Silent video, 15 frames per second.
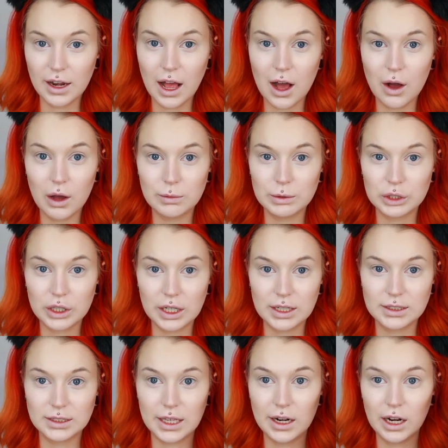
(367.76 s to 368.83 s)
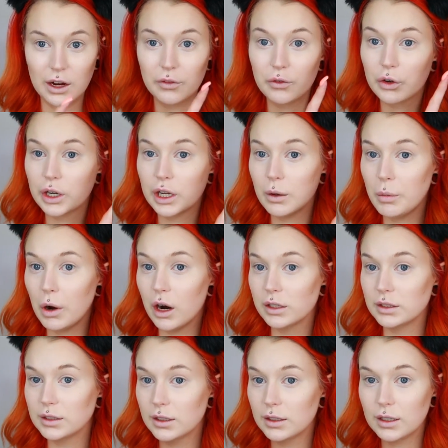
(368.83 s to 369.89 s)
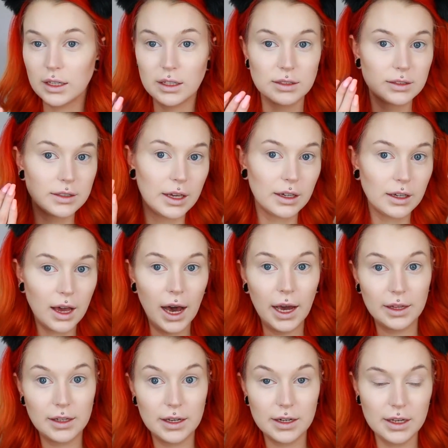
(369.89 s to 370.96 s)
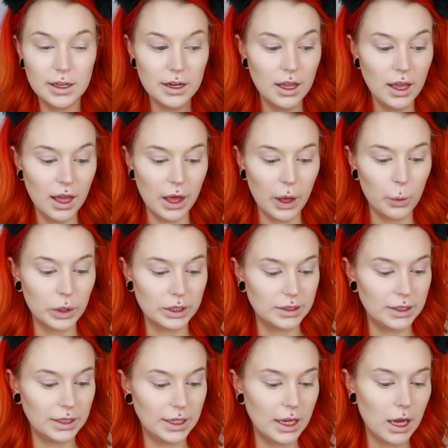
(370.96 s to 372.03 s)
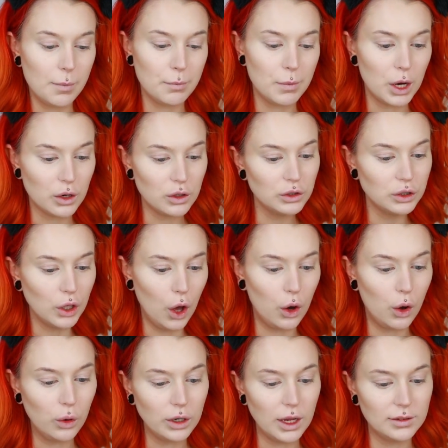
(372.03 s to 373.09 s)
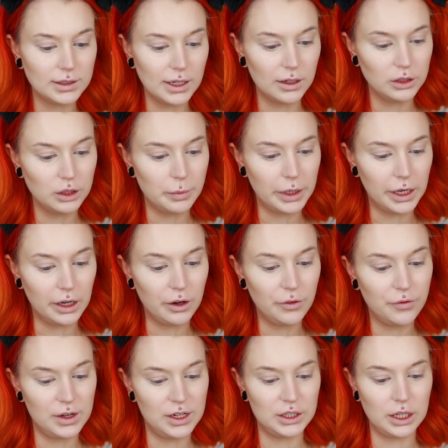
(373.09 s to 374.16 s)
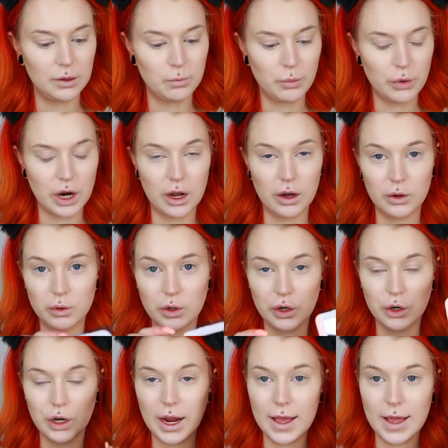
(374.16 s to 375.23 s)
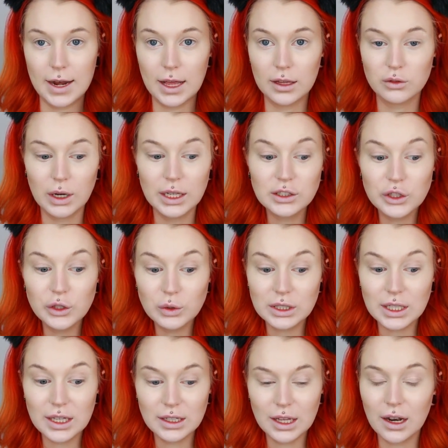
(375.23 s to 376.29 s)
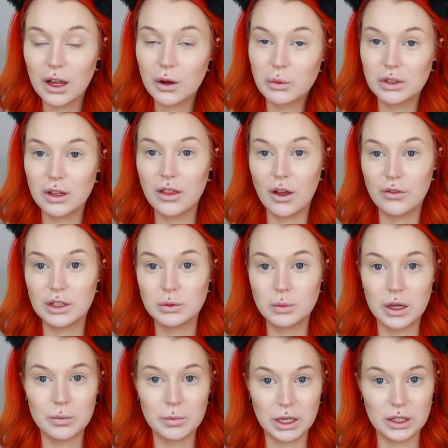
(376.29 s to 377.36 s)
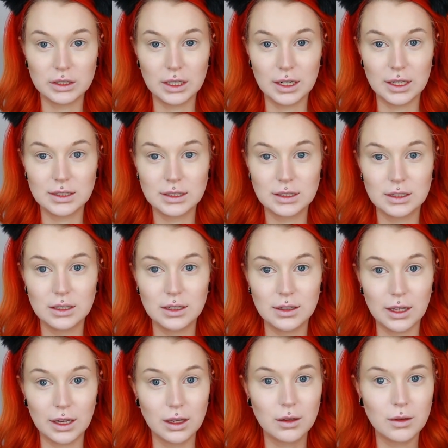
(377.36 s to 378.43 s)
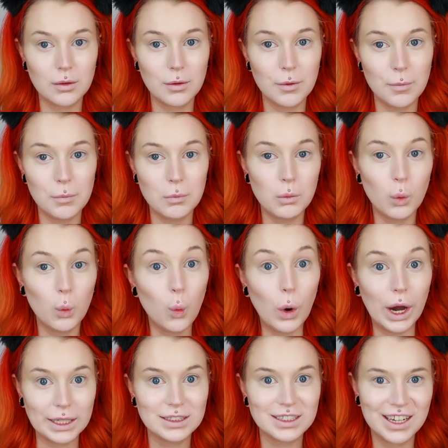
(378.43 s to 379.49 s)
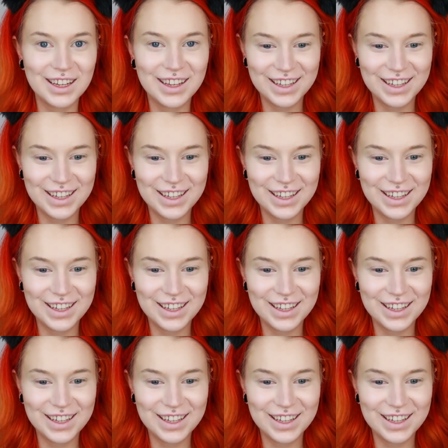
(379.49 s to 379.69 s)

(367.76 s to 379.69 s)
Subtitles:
And now I'm just gonna set every part that is like highlighted with the Model's Own Dare to Bare Finishing Powder in Translucent. And I really love this one because it is like white.